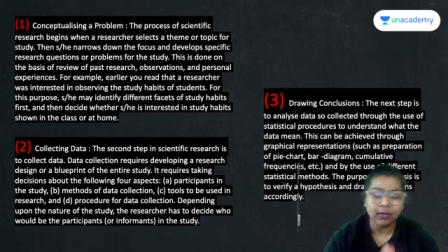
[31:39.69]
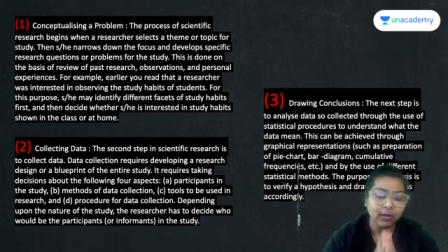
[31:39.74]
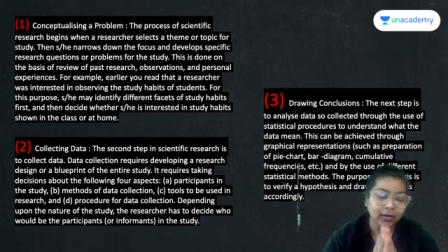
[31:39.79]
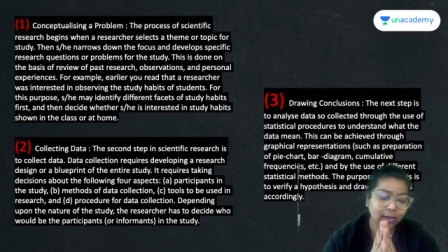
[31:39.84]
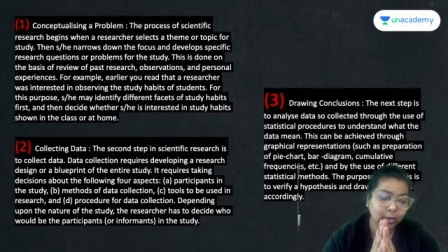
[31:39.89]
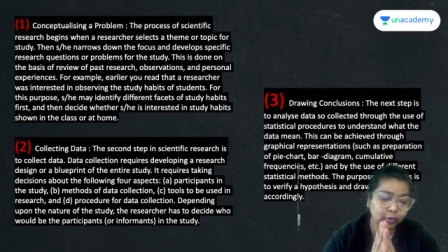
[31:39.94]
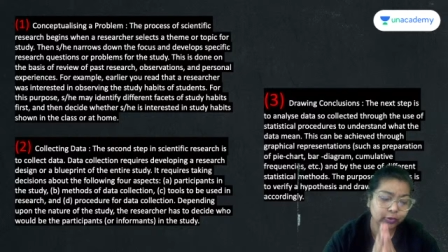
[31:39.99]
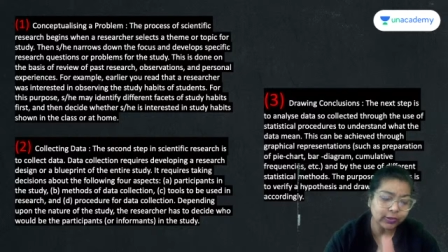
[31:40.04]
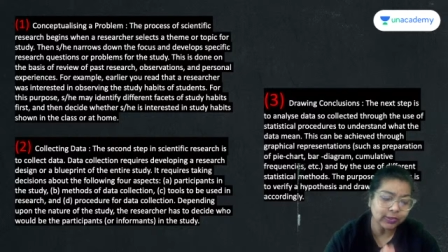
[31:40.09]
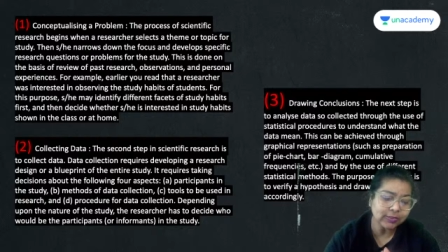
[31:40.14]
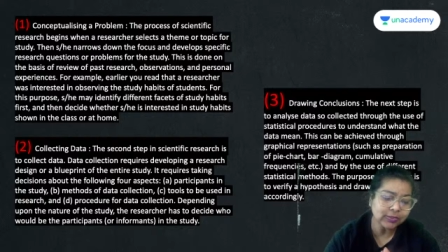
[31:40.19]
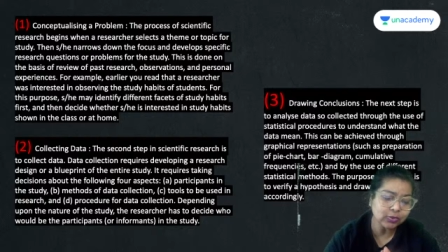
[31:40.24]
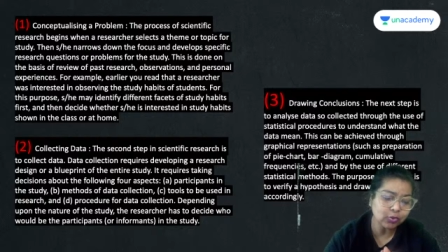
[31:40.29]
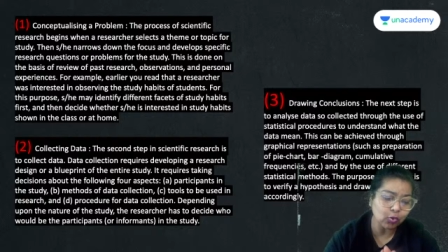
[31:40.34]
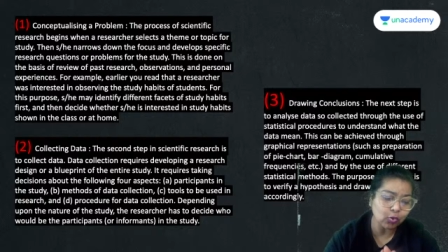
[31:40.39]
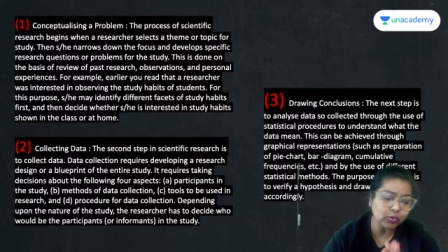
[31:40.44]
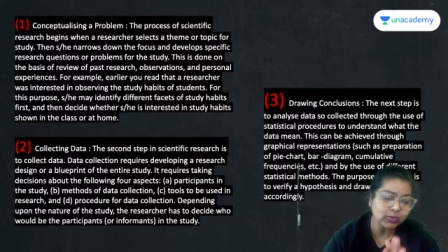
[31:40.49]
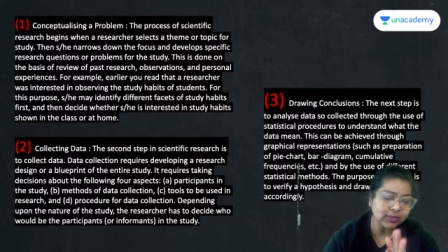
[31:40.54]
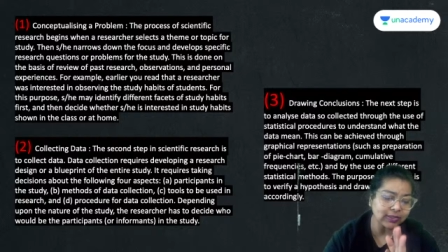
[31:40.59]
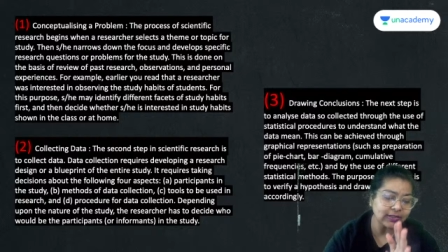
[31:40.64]
Now, this
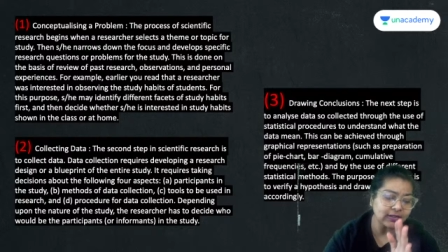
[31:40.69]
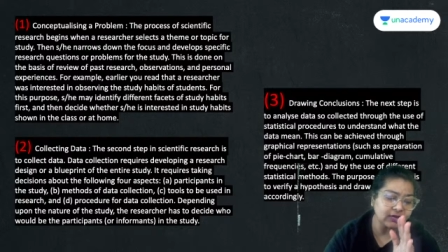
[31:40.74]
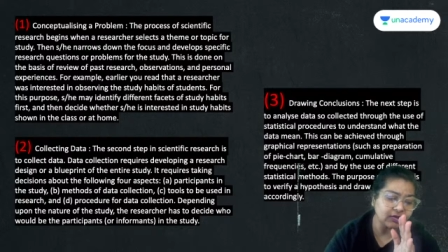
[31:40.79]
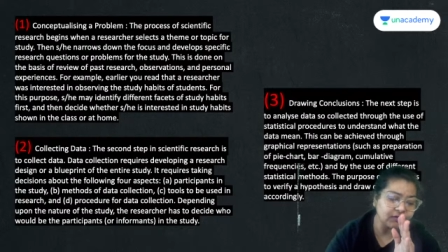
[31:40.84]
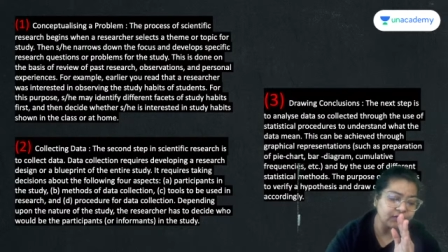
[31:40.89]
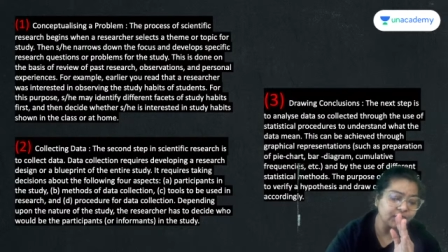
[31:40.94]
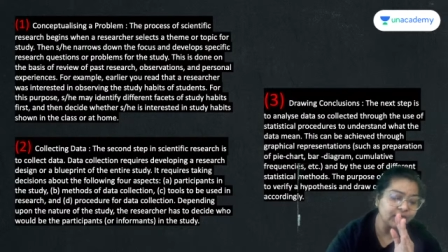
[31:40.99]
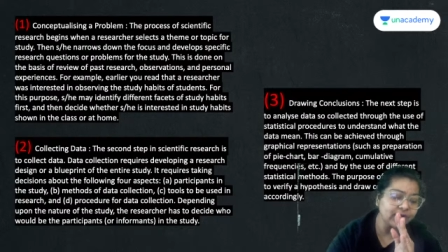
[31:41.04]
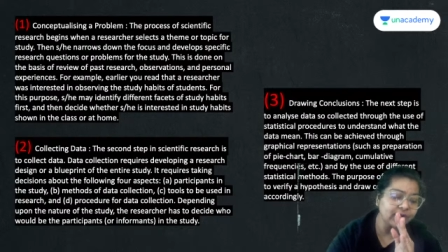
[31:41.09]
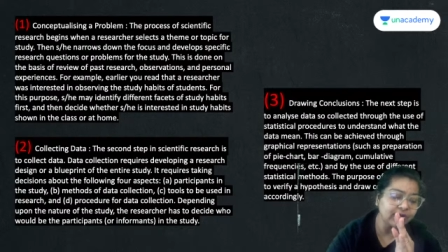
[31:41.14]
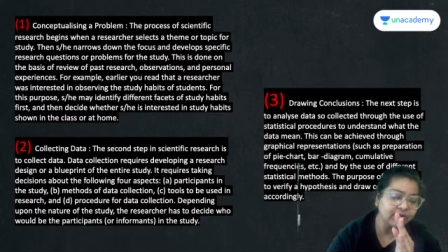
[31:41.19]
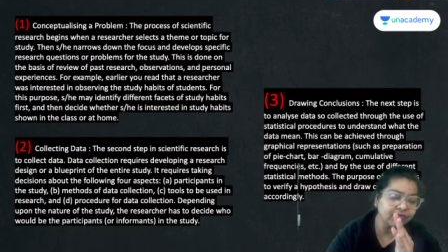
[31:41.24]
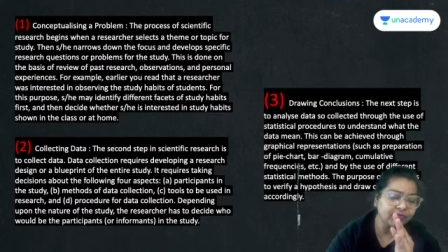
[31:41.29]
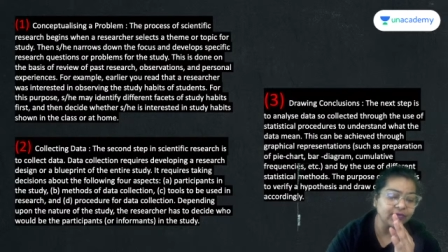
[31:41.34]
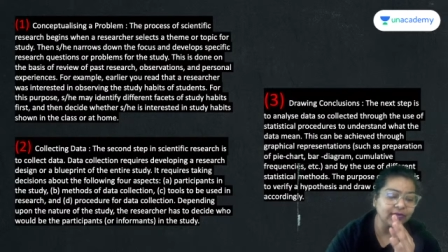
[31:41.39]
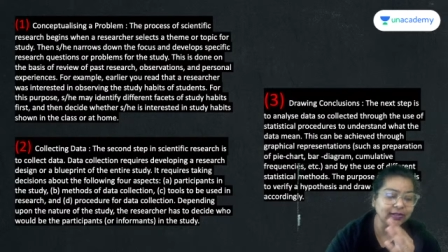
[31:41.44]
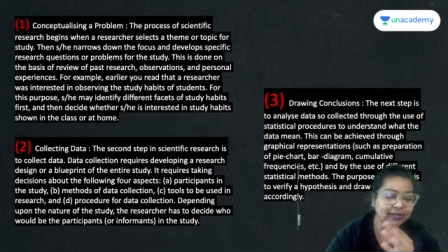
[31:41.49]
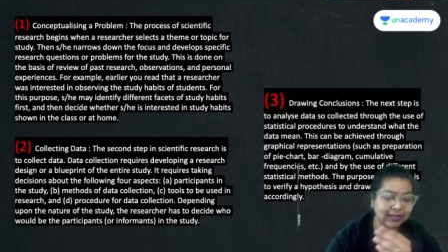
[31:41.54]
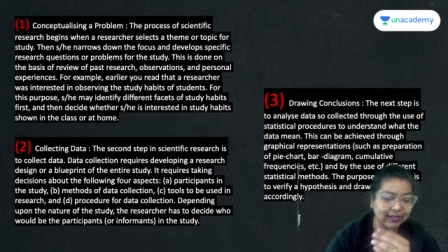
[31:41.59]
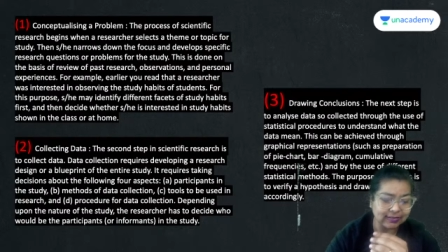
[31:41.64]
goes in
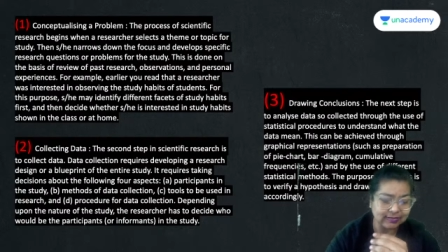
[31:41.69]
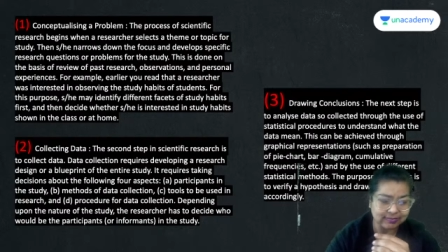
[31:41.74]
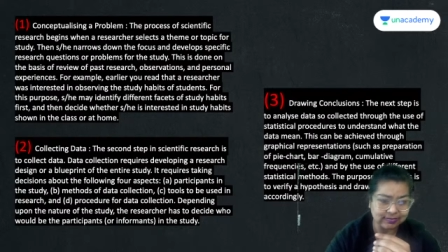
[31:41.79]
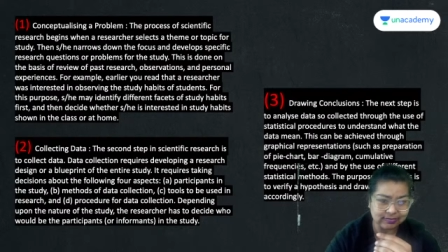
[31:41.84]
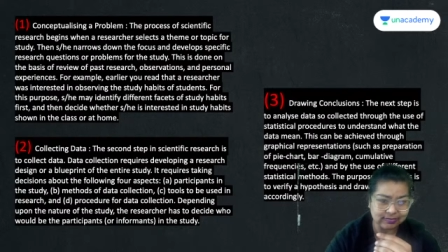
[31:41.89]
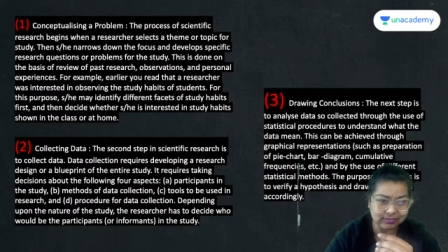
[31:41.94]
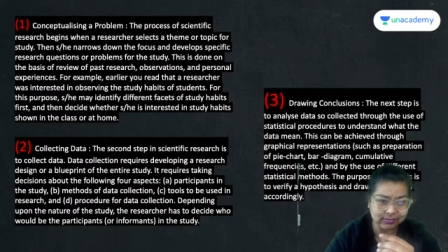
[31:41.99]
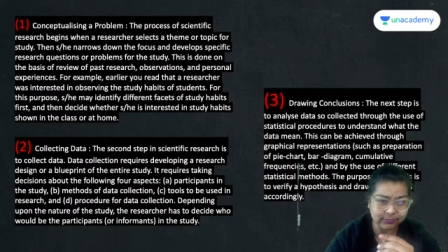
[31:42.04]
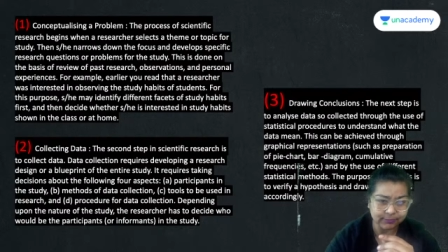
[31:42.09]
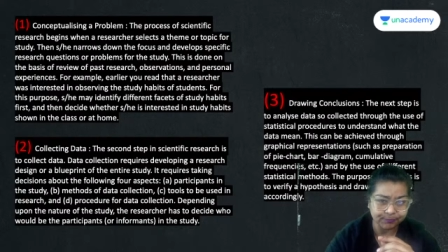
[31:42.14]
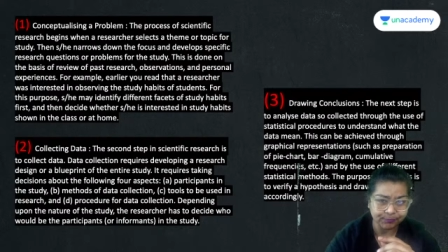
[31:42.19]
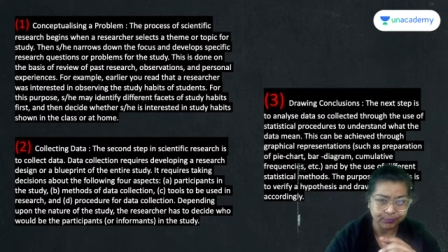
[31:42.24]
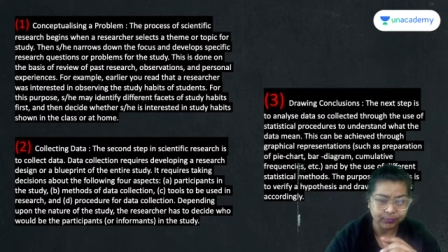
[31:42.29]
different cases